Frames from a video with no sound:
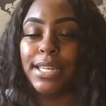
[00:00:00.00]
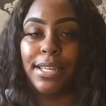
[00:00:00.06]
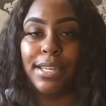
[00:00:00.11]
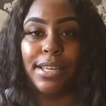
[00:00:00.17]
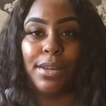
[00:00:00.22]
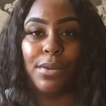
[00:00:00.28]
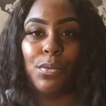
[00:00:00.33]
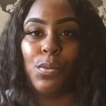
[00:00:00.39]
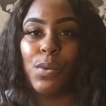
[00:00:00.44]

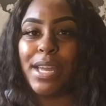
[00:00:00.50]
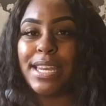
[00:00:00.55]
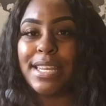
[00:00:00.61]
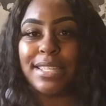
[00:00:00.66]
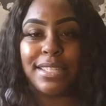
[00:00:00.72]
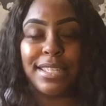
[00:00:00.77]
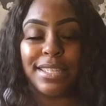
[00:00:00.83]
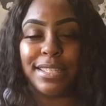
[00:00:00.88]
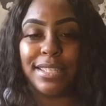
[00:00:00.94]
what
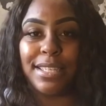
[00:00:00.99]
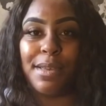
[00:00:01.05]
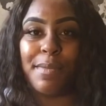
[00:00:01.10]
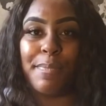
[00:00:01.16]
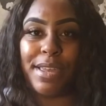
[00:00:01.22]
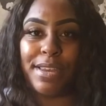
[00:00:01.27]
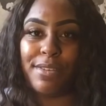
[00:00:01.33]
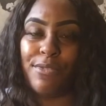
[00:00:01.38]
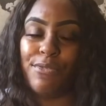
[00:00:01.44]
is it to
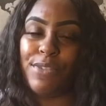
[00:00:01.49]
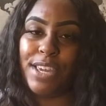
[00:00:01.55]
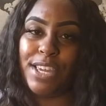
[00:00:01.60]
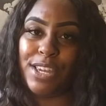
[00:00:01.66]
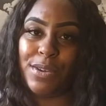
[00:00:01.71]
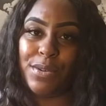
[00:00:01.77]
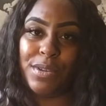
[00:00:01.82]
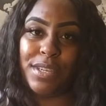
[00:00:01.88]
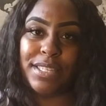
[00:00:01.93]
benefit
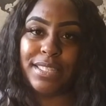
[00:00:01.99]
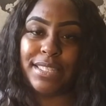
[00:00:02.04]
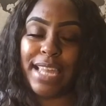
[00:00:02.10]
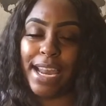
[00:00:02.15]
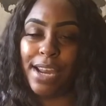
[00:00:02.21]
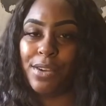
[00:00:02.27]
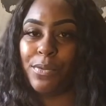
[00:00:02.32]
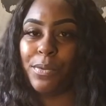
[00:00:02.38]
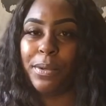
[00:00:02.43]
you to
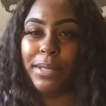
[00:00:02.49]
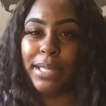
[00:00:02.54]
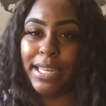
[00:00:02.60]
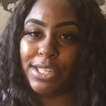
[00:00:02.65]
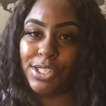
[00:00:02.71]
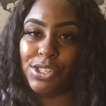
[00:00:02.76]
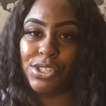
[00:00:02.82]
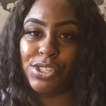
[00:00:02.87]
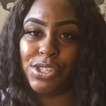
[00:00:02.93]
stay in a
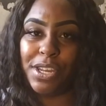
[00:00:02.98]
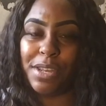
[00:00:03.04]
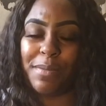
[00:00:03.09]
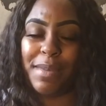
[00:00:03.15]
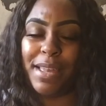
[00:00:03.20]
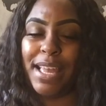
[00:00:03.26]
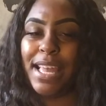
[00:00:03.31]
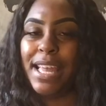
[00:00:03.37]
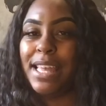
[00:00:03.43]

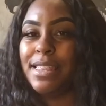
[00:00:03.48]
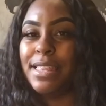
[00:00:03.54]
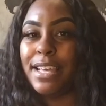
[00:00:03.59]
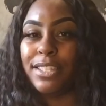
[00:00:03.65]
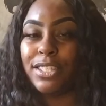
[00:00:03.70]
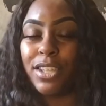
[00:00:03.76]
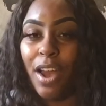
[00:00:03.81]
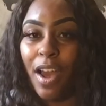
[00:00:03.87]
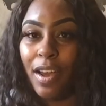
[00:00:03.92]
relationship
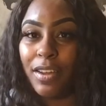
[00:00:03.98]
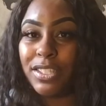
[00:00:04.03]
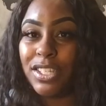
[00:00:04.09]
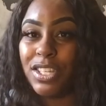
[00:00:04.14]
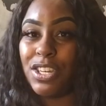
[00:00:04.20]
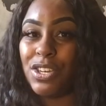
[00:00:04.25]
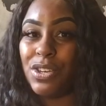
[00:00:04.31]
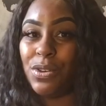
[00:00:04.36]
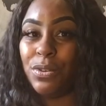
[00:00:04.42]
that's
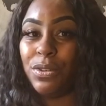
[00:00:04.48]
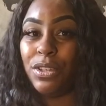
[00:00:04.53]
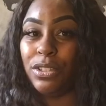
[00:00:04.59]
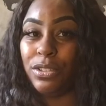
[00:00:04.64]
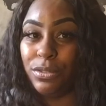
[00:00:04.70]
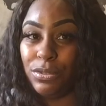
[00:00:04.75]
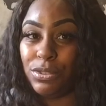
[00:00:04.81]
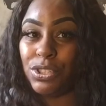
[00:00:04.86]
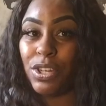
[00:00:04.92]
causing you to
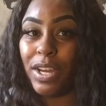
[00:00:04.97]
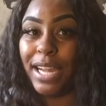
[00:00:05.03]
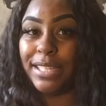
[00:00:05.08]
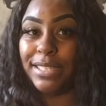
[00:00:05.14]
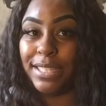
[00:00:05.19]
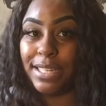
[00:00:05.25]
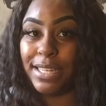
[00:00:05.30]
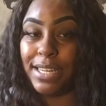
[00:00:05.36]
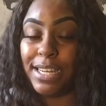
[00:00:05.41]
lose your
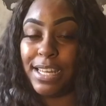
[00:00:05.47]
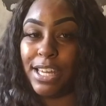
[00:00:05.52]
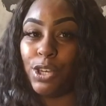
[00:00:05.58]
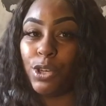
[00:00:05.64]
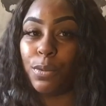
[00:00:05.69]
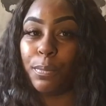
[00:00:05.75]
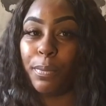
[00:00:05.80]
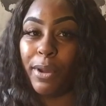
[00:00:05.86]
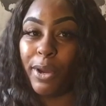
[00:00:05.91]
identity,
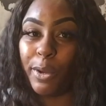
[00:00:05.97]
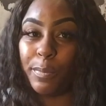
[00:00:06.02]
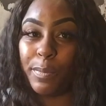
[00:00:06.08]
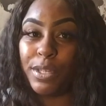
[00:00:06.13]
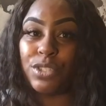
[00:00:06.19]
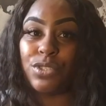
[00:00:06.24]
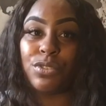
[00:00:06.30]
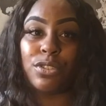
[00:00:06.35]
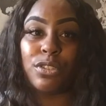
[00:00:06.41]
your
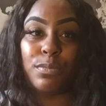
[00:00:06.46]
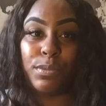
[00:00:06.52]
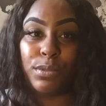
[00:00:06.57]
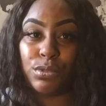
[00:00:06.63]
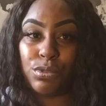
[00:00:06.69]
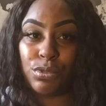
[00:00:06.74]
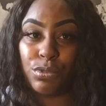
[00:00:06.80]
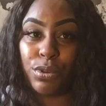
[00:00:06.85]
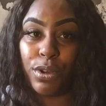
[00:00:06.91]
purpose, your
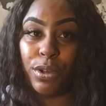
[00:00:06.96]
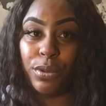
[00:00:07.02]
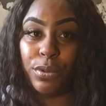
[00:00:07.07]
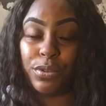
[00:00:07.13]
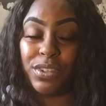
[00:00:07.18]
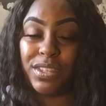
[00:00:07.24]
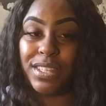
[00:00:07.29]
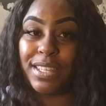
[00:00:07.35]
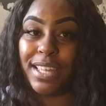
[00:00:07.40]
spiritual
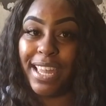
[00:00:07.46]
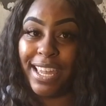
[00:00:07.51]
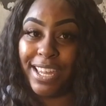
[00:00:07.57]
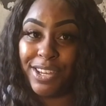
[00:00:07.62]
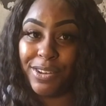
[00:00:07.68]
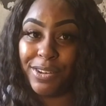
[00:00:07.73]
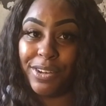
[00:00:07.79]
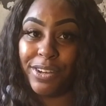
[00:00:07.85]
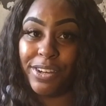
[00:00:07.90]
growth,
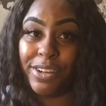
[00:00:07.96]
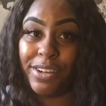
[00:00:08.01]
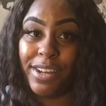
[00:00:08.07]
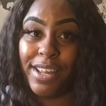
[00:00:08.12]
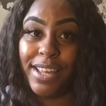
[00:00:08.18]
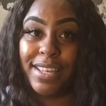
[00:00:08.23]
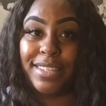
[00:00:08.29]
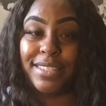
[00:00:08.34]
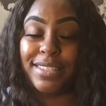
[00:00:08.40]
and your
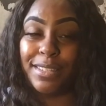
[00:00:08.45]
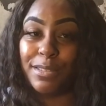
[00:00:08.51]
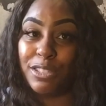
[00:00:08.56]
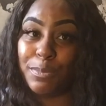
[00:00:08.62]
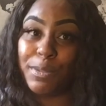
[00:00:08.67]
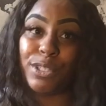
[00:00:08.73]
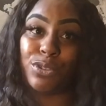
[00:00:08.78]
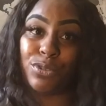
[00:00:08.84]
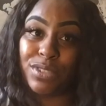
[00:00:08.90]

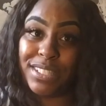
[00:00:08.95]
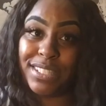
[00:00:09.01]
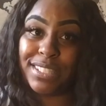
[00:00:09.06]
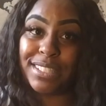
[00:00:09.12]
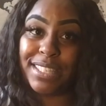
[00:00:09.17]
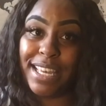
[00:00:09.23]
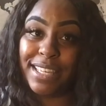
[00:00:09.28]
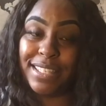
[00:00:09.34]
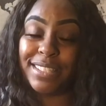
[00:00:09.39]
spiritual
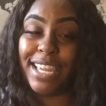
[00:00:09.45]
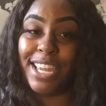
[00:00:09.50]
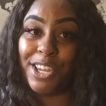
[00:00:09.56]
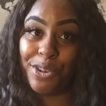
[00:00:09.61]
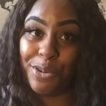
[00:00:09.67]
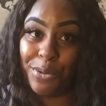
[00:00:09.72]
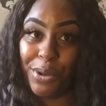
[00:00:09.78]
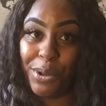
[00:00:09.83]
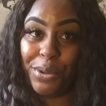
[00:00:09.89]
success and
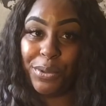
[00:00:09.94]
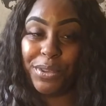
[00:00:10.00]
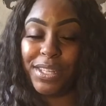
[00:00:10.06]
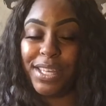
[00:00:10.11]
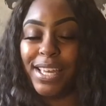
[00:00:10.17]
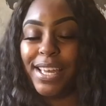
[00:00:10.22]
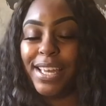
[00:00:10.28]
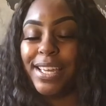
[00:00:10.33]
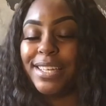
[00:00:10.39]
your growth?
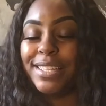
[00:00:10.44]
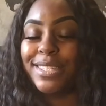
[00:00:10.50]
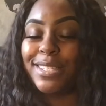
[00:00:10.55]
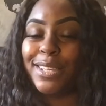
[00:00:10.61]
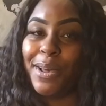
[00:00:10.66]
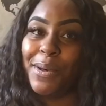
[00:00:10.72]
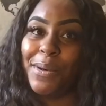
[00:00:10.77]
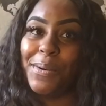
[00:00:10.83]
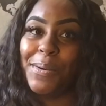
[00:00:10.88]

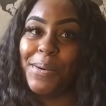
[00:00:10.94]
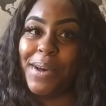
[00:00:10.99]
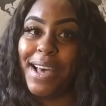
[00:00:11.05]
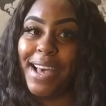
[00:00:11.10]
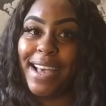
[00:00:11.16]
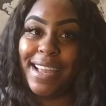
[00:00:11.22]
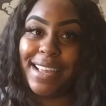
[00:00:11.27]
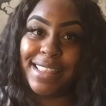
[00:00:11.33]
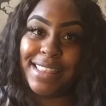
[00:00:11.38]
So
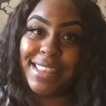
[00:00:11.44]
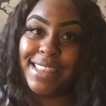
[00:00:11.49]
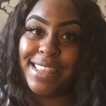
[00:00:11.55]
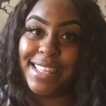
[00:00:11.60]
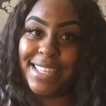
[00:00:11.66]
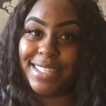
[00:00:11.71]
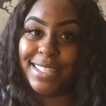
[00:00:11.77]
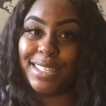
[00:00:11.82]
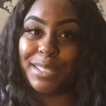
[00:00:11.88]

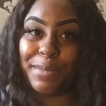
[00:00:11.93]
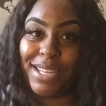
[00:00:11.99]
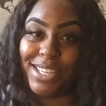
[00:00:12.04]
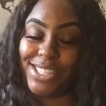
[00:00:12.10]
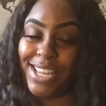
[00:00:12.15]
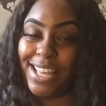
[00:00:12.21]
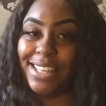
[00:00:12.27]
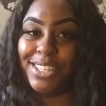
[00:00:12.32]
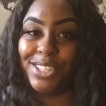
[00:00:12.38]
this is my
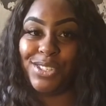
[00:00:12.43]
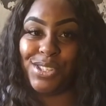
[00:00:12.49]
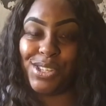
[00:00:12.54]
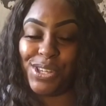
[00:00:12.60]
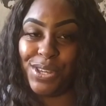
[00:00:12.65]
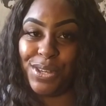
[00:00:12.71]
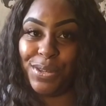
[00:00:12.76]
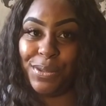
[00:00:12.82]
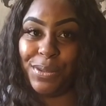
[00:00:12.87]
challenge to
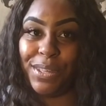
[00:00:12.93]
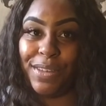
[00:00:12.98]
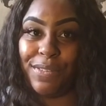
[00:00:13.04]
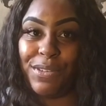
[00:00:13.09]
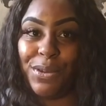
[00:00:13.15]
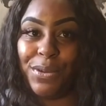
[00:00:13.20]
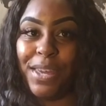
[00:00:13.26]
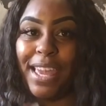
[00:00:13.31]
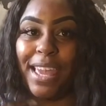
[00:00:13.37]
you.
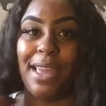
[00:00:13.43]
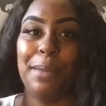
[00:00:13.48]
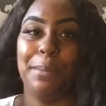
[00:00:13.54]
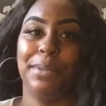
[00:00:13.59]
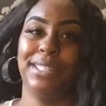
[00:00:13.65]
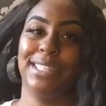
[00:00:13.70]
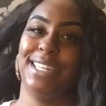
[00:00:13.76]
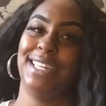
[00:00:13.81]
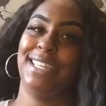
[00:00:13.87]
If you can,
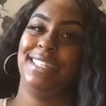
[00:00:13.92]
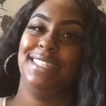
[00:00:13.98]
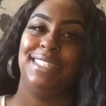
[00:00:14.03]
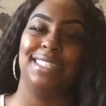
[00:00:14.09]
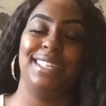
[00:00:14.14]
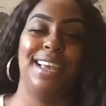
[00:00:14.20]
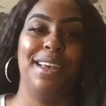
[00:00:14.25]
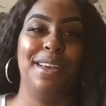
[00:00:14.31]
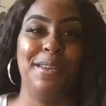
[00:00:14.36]

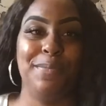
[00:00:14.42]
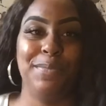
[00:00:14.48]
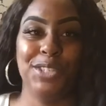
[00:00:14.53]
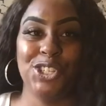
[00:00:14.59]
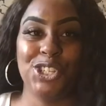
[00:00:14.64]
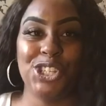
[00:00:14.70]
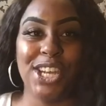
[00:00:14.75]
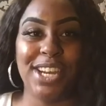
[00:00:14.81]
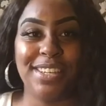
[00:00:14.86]
please
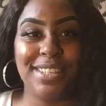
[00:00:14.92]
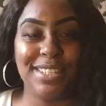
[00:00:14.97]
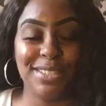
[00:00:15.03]
share this